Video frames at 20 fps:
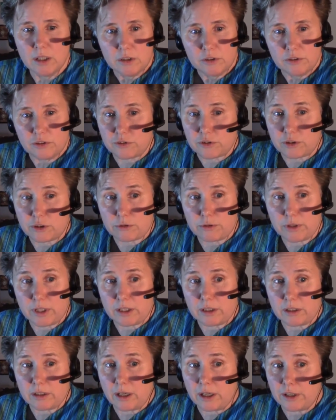to start
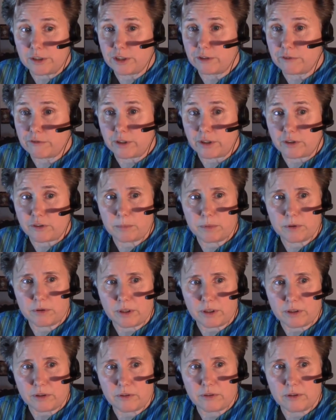creating a different
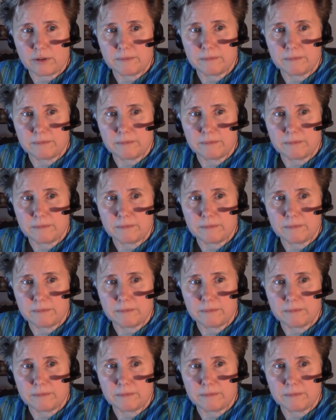experience.